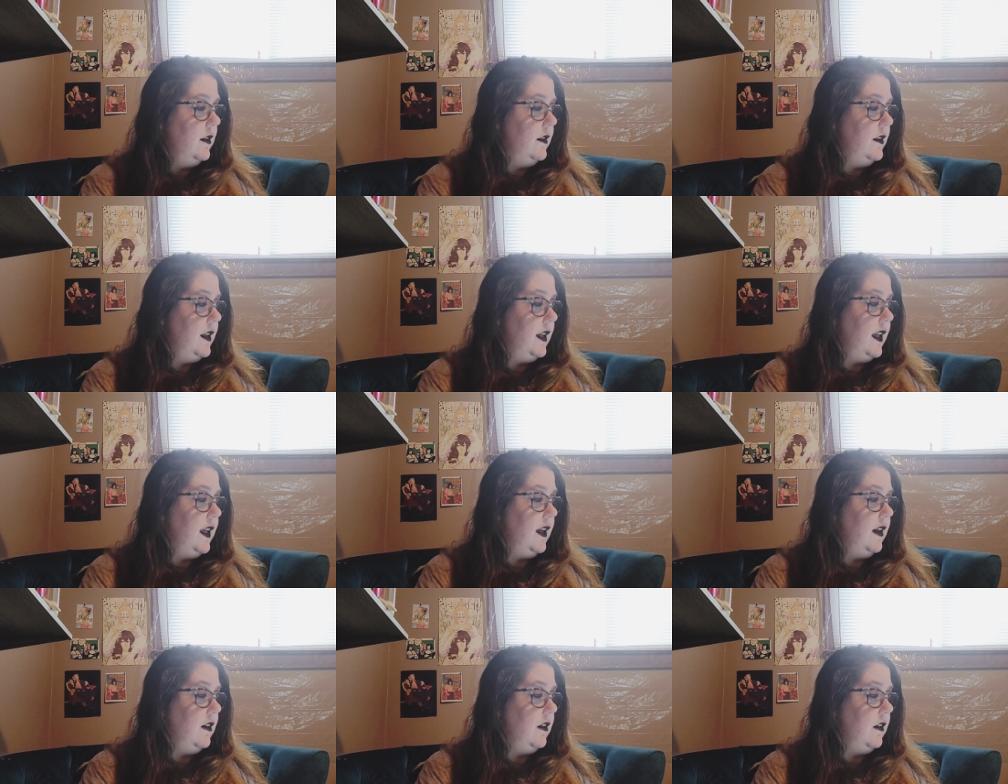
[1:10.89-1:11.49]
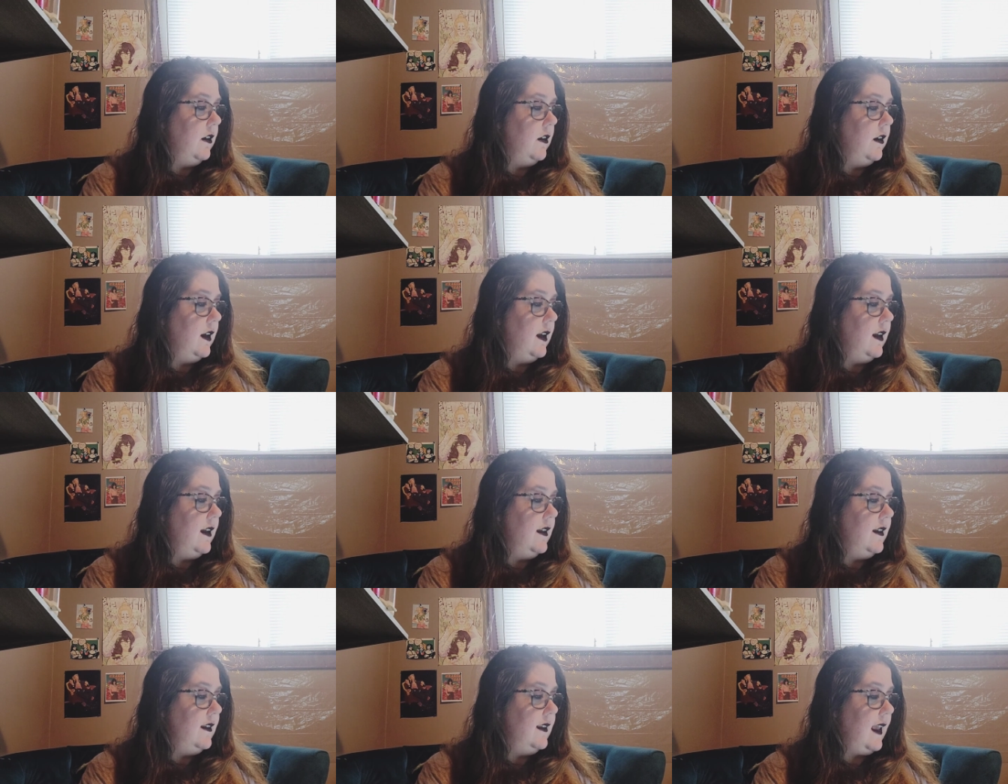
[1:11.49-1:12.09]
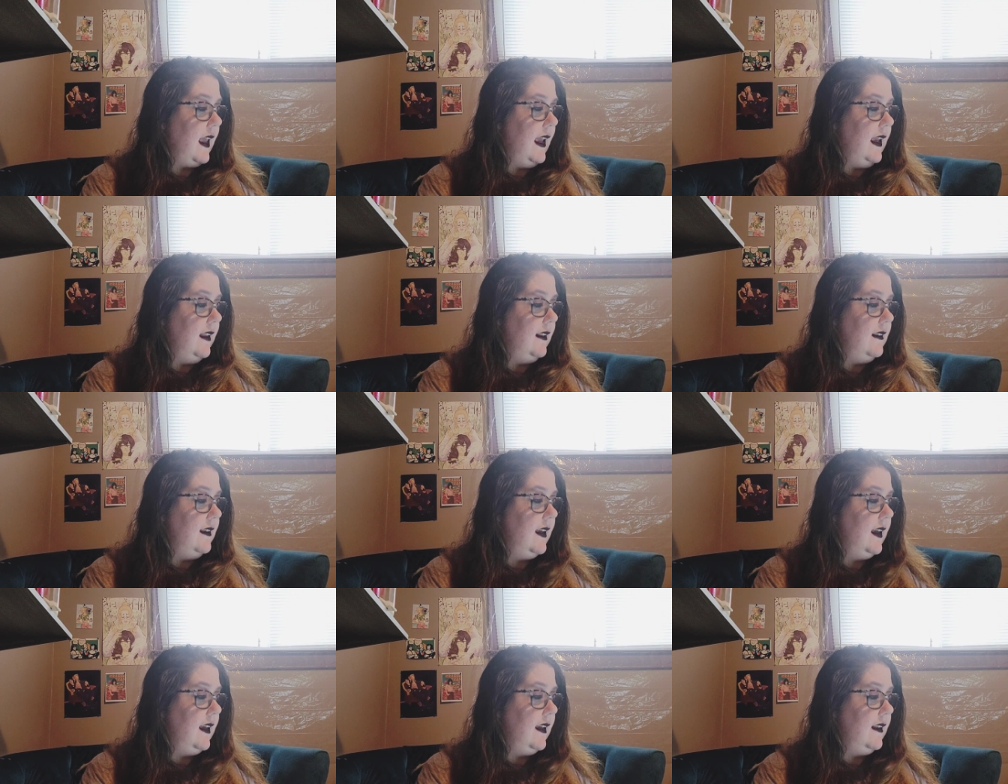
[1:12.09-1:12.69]
The year is
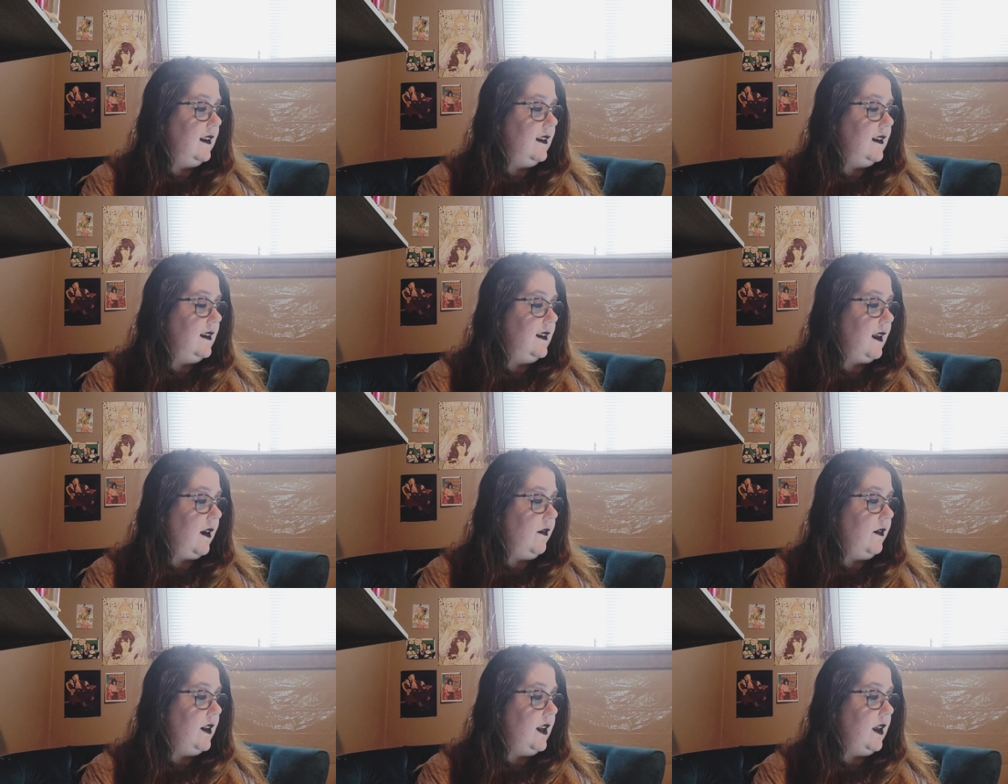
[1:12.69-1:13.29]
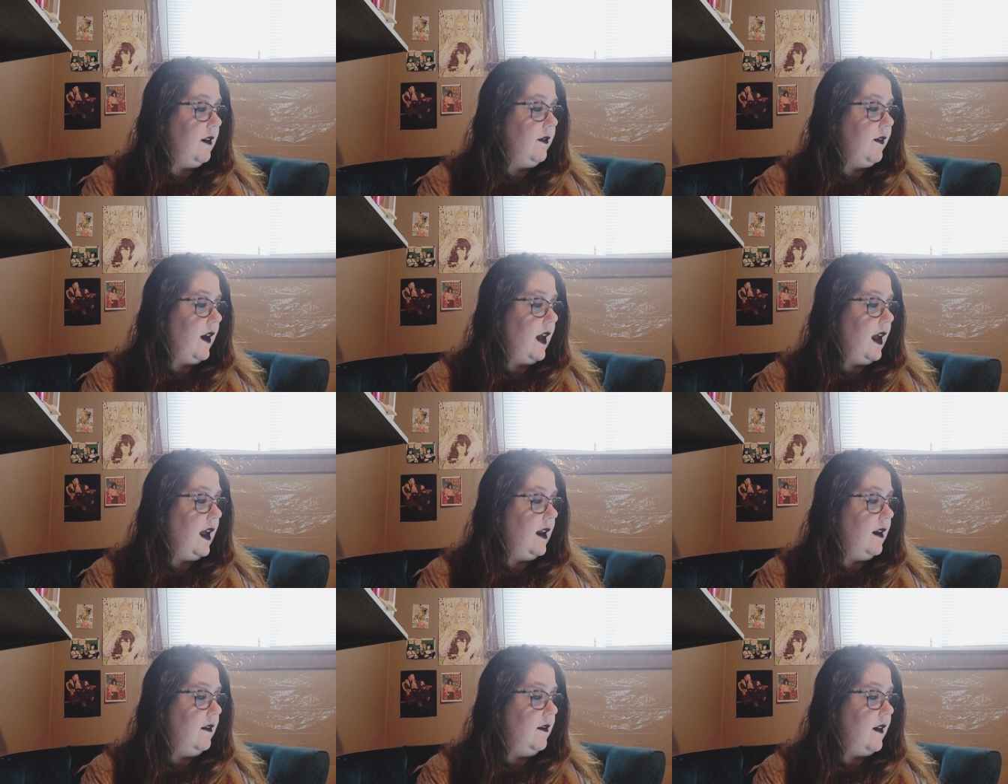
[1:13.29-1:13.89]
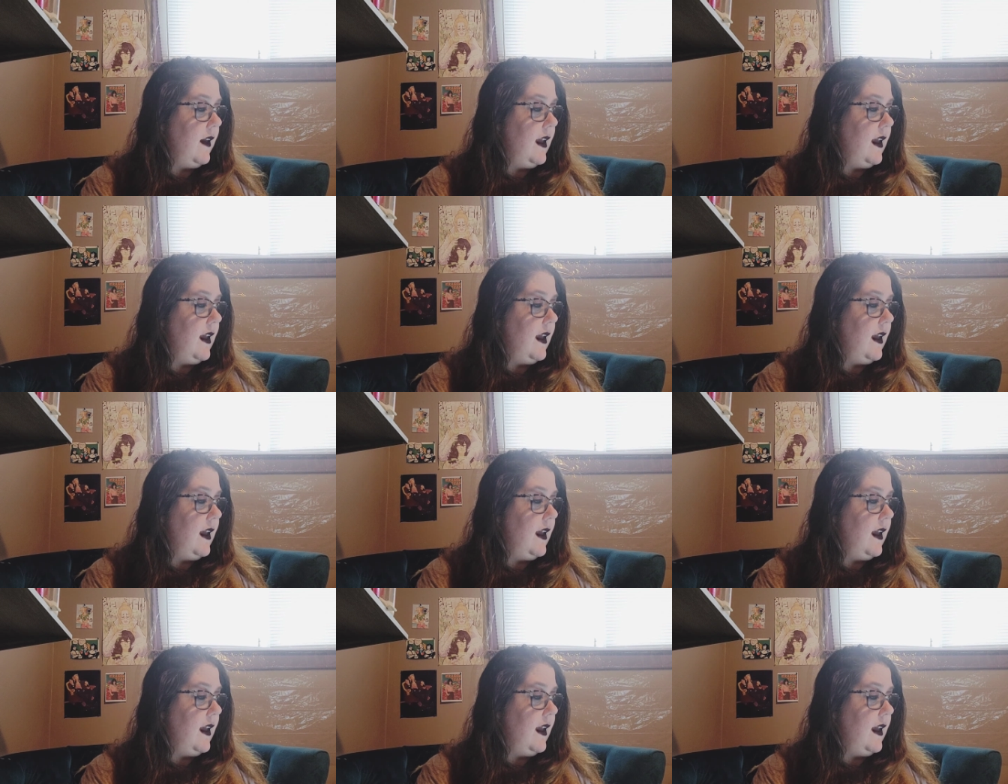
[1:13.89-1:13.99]
1875